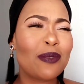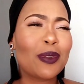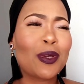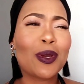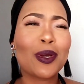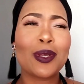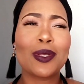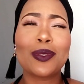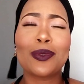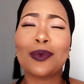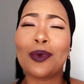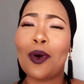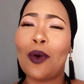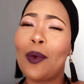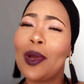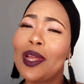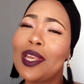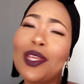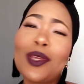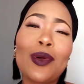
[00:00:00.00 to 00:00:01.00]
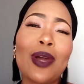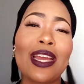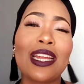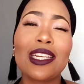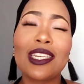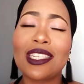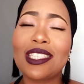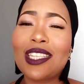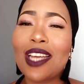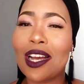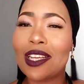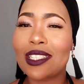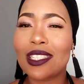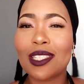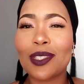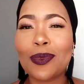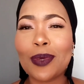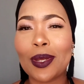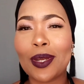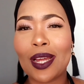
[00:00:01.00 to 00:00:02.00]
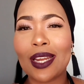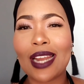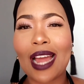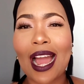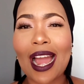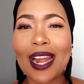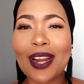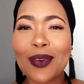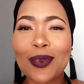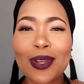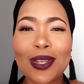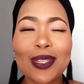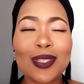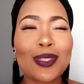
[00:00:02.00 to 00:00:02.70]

because already you are in ketosis, you are not hungry.